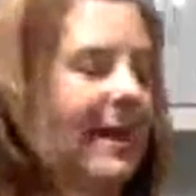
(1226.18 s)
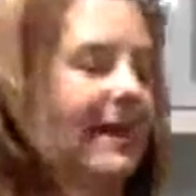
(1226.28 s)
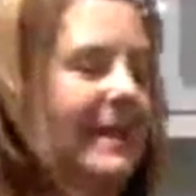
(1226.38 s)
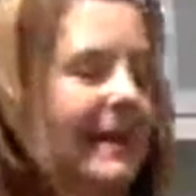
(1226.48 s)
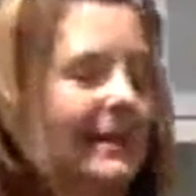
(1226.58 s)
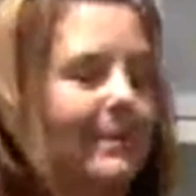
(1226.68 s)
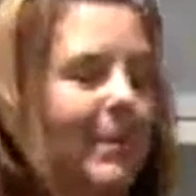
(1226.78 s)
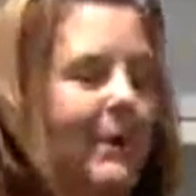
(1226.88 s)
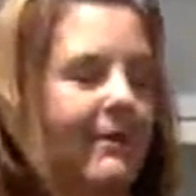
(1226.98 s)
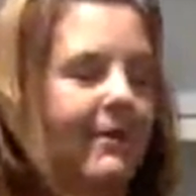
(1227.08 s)
my dance
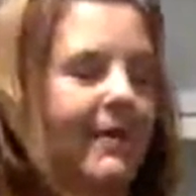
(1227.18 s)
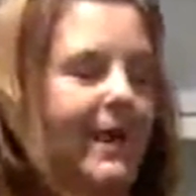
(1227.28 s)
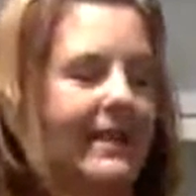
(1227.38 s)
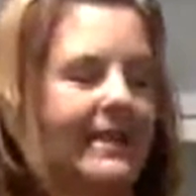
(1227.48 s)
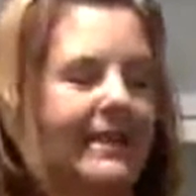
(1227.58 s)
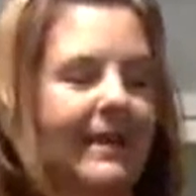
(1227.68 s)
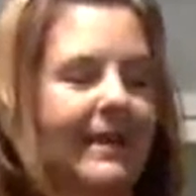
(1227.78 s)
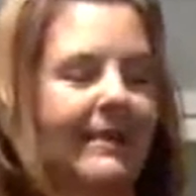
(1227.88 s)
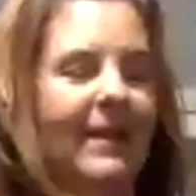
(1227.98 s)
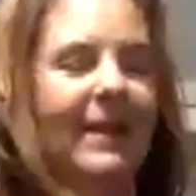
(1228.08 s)
party from last
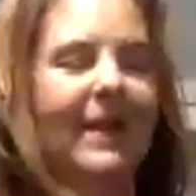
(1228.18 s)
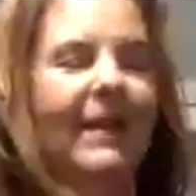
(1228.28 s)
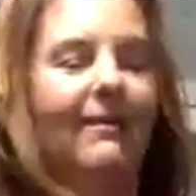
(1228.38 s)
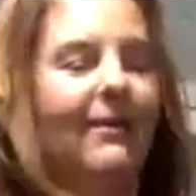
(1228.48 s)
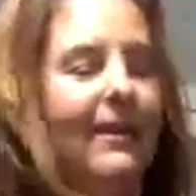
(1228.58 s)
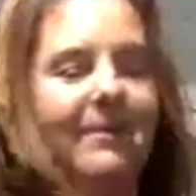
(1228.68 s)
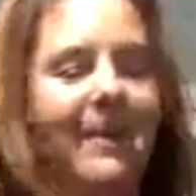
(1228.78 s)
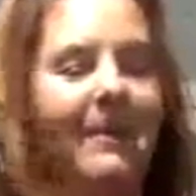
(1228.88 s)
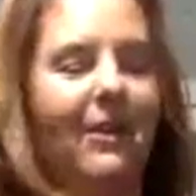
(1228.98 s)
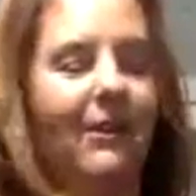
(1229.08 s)
night have
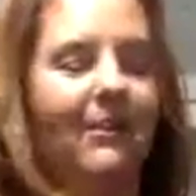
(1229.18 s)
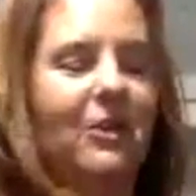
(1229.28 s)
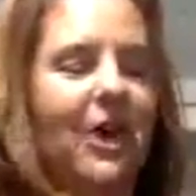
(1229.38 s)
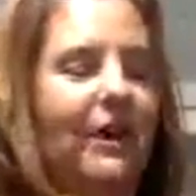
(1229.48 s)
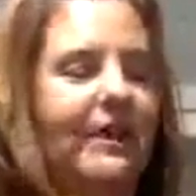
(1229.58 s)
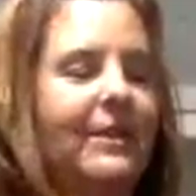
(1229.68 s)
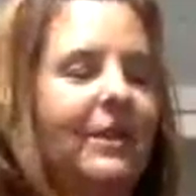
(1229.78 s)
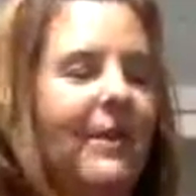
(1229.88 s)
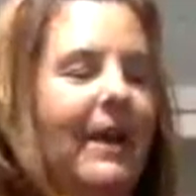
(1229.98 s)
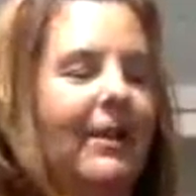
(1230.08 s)
um, you know talking to
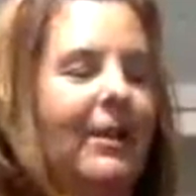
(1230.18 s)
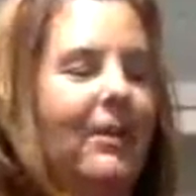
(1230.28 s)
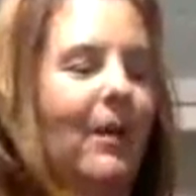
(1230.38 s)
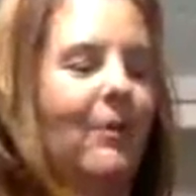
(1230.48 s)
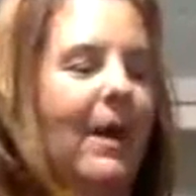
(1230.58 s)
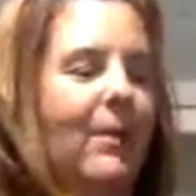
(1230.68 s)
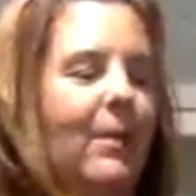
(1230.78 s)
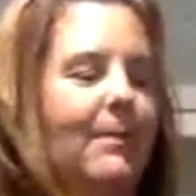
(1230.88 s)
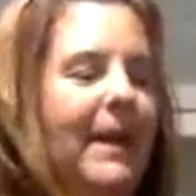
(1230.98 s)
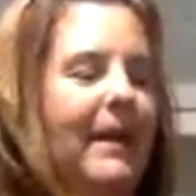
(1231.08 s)
you out there while, while
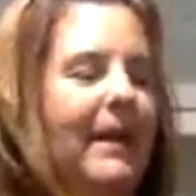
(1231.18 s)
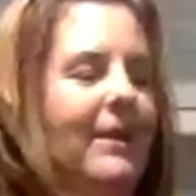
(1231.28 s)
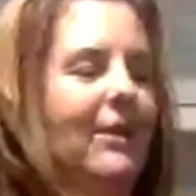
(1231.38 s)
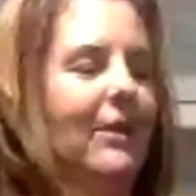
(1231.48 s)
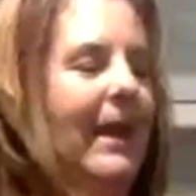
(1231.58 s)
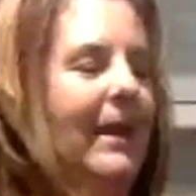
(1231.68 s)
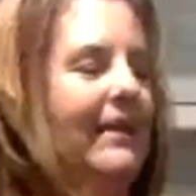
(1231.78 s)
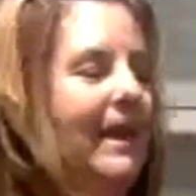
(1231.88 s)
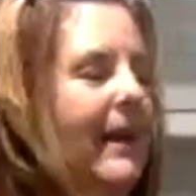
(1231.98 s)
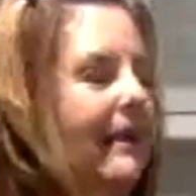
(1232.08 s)
we're baking you know
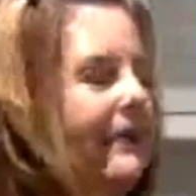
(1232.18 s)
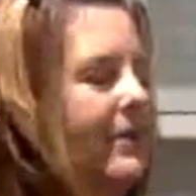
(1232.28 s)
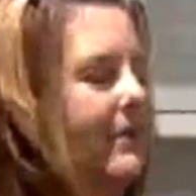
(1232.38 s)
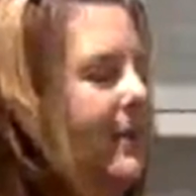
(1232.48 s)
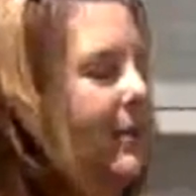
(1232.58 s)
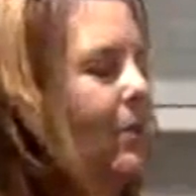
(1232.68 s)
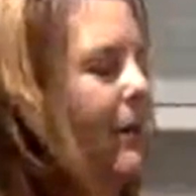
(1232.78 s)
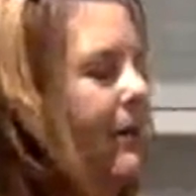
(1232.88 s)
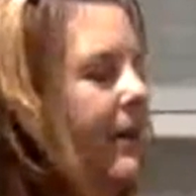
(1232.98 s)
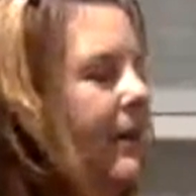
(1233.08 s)
that's kind of to me one
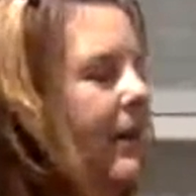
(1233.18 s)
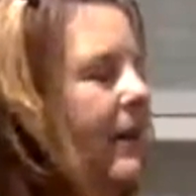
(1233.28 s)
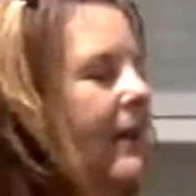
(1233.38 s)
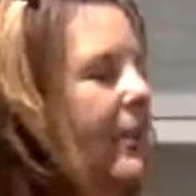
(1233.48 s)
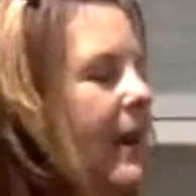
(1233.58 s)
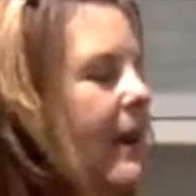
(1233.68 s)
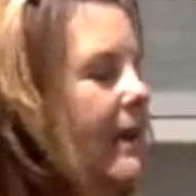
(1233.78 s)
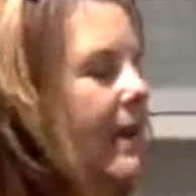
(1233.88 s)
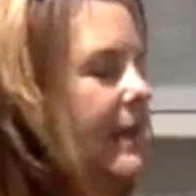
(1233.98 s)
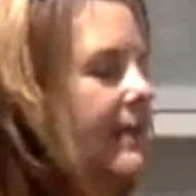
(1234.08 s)
of the the
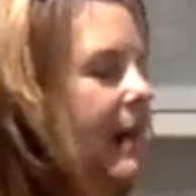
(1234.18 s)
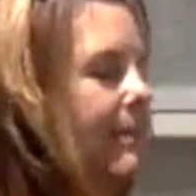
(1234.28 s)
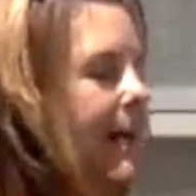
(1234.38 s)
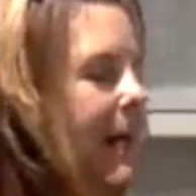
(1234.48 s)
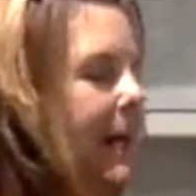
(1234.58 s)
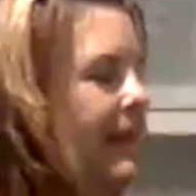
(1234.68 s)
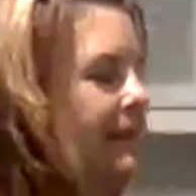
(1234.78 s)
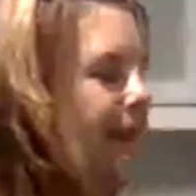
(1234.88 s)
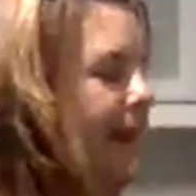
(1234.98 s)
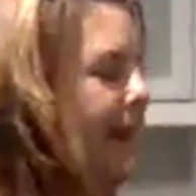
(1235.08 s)
great things about baking,
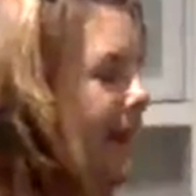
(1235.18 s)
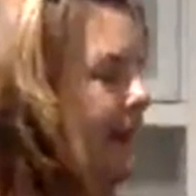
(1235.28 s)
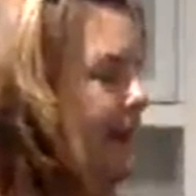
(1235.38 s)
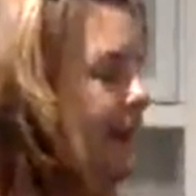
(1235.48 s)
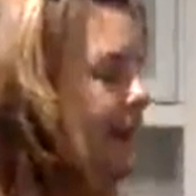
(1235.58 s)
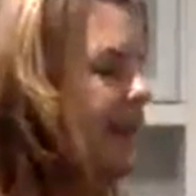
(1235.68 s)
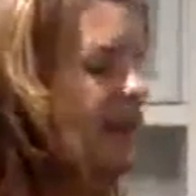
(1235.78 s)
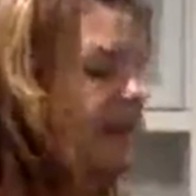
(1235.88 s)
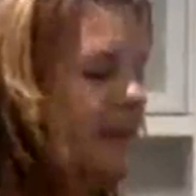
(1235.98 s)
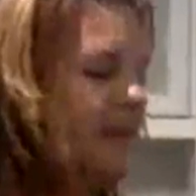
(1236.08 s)
baking is that
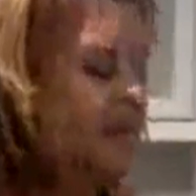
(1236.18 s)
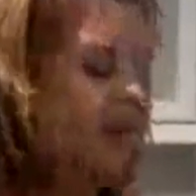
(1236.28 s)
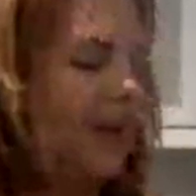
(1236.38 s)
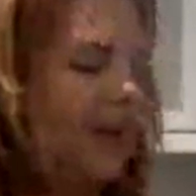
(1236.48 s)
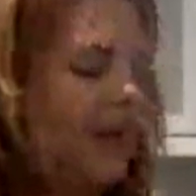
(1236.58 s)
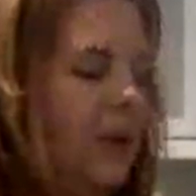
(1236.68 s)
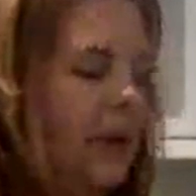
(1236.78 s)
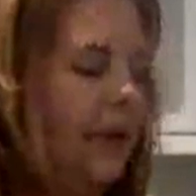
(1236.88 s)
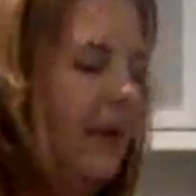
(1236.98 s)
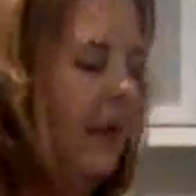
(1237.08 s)
it's a, a community